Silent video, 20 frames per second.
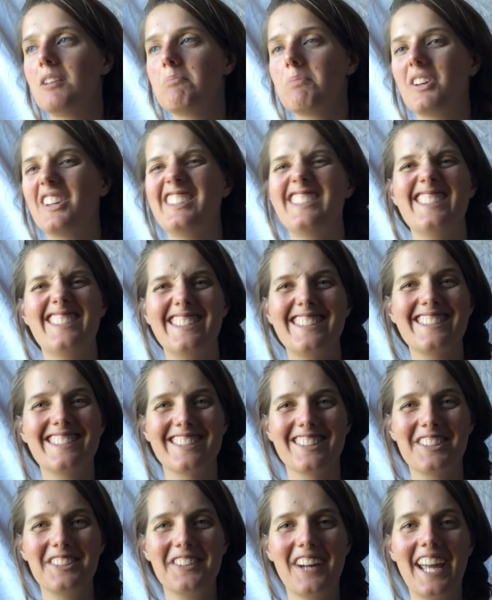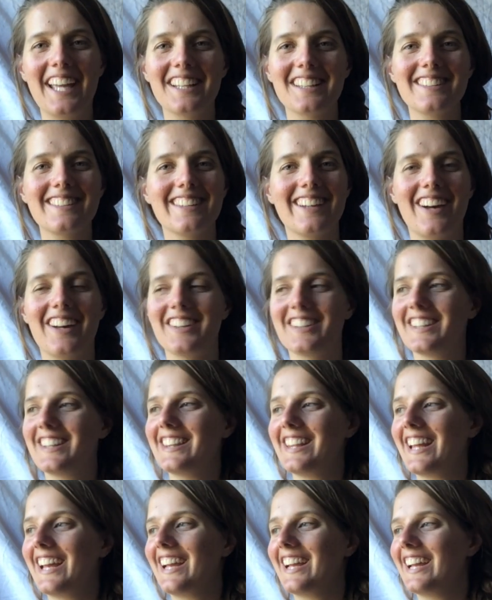because this isn't great kind of
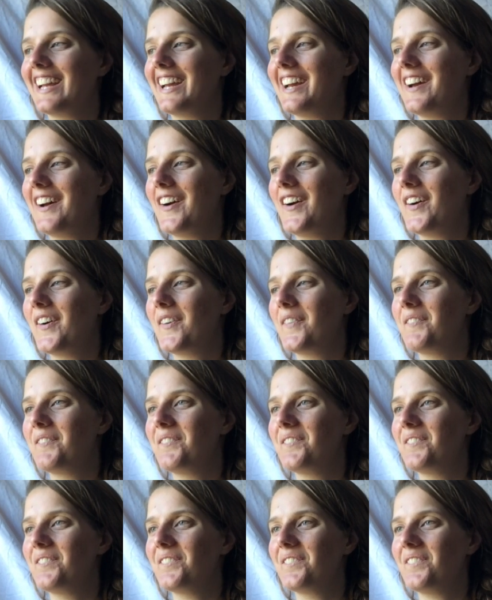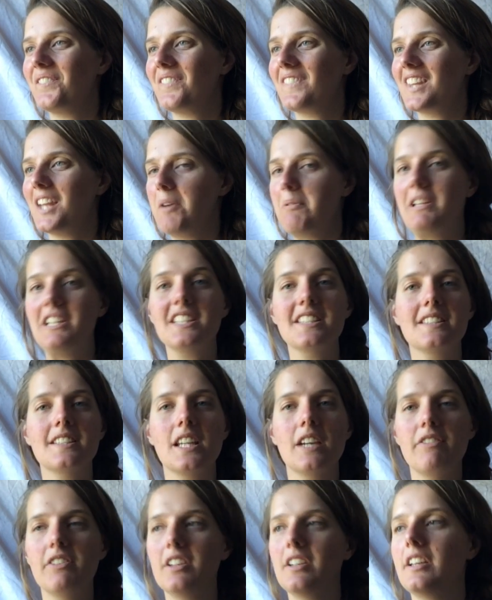thing. I mean, just to
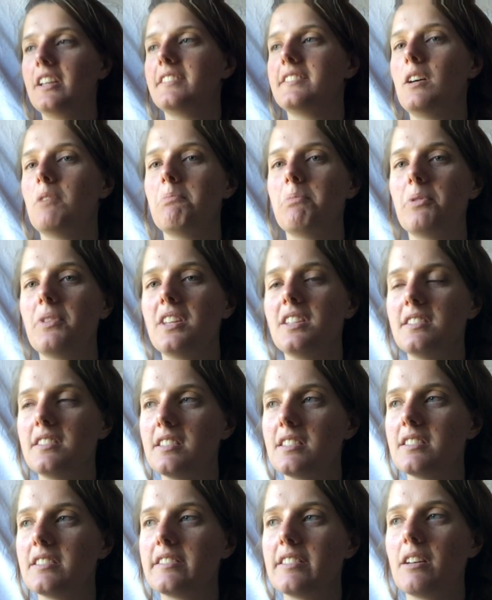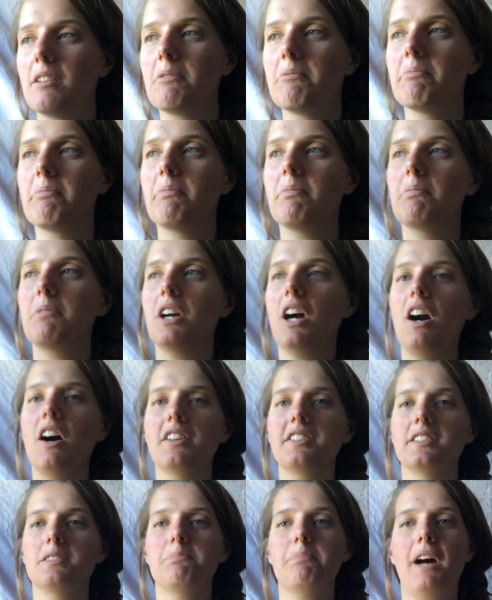give you an example, this is some
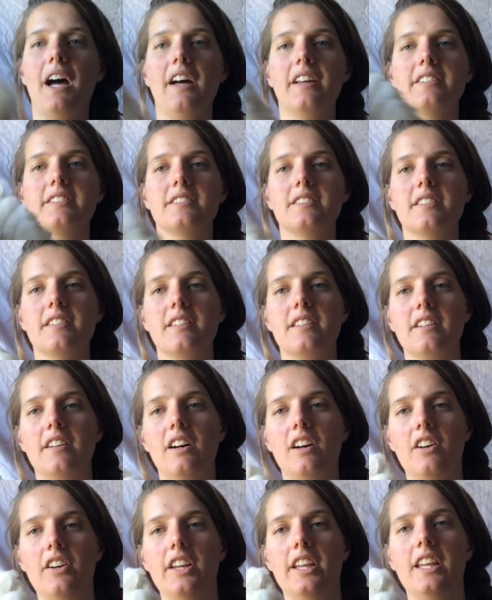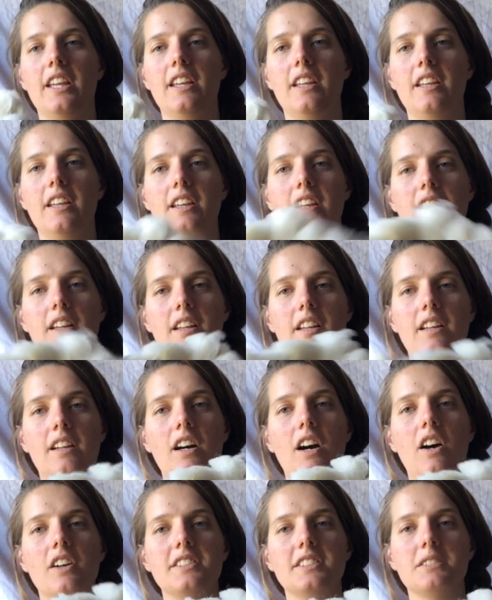carded bat that I
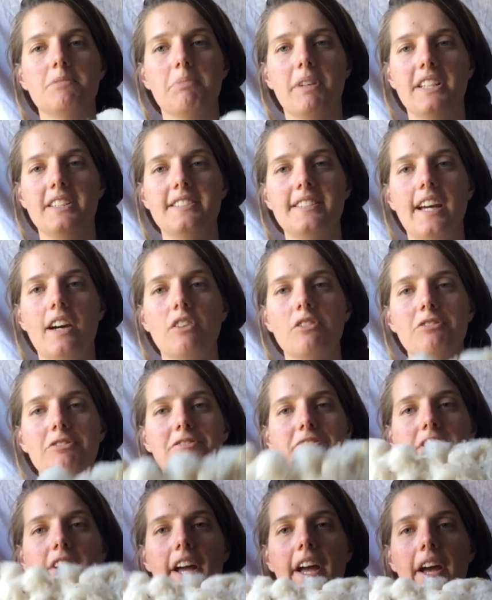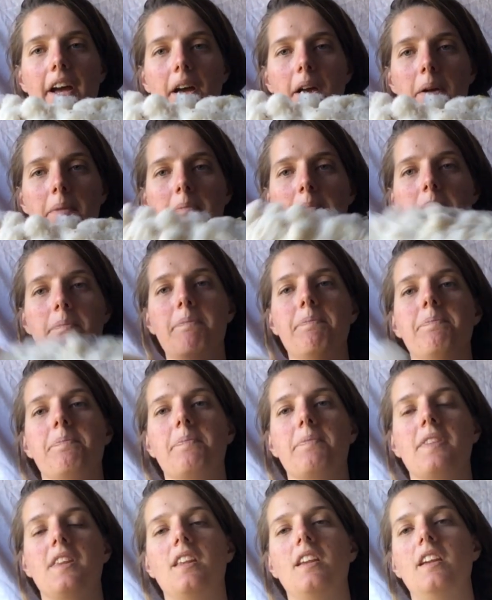carded myself
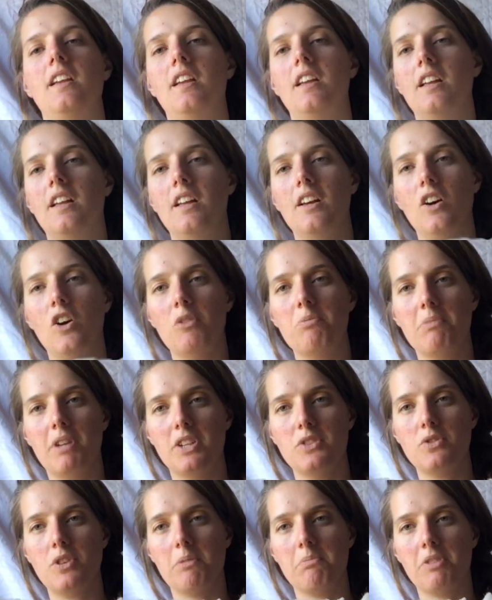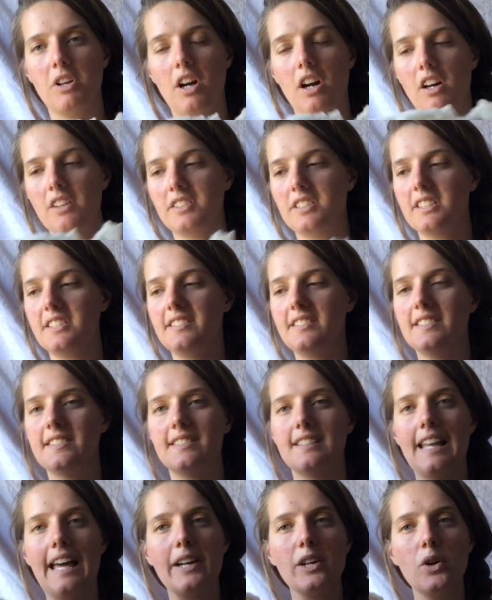on my drum carder. This
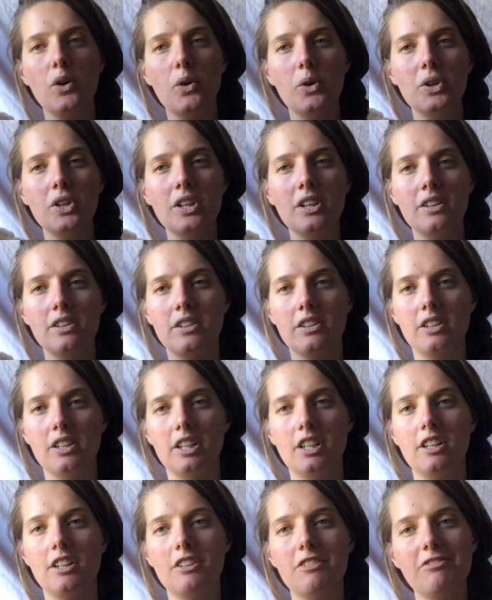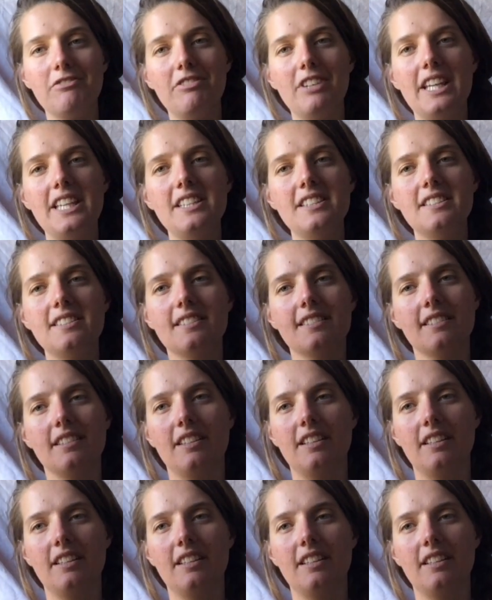is Lacaune fleece,